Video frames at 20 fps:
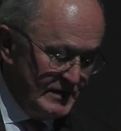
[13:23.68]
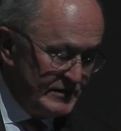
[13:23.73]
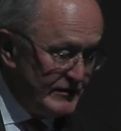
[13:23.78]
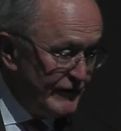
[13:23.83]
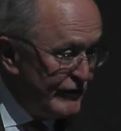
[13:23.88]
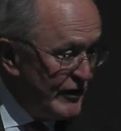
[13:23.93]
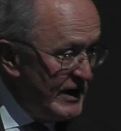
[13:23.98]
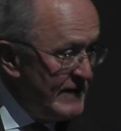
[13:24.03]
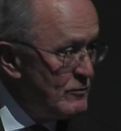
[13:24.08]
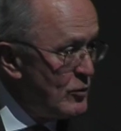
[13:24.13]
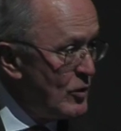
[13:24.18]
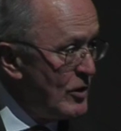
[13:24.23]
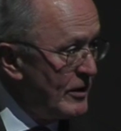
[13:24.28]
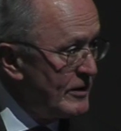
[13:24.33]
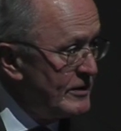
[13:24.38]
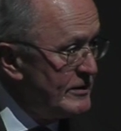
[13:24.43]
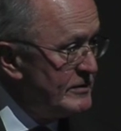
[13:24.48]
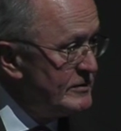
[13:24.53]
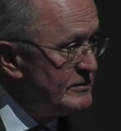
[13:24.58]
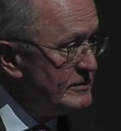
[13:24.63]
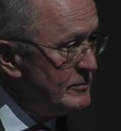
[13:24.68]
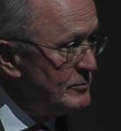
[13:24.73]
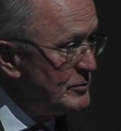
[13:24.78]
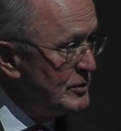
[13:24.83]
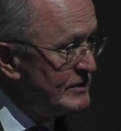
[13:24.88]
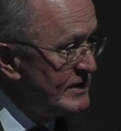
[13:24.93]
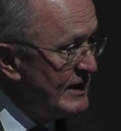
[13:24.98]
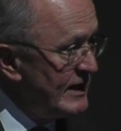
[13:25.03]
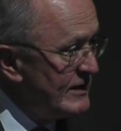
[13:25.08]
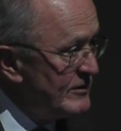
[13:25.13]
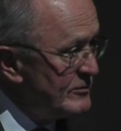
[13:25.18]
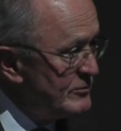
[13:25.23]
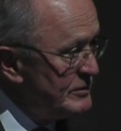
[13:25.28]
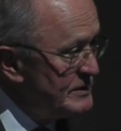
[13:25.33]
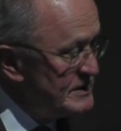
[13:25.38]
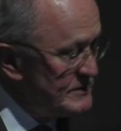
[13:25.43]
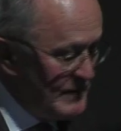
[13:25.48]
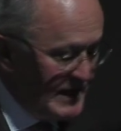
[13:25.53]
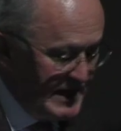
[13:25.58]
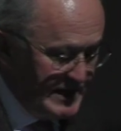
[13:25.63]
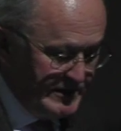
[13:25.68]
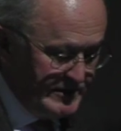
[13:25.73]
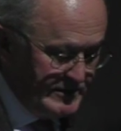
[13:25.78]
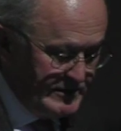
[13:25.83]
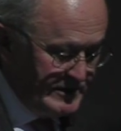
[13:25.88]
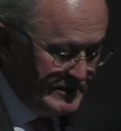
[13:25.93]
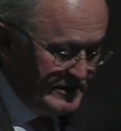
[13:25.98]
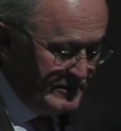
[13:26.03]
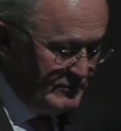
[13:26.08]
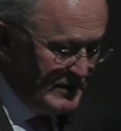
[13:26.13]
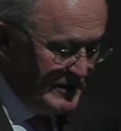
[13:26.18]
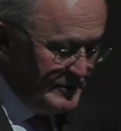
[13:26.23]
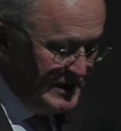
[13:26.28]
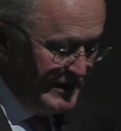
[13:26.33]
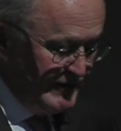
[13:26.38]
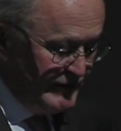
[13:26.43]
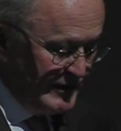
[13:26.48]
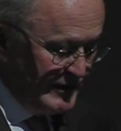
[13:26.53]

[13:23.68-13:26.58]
The framework, the Protect, Respect, and Remedy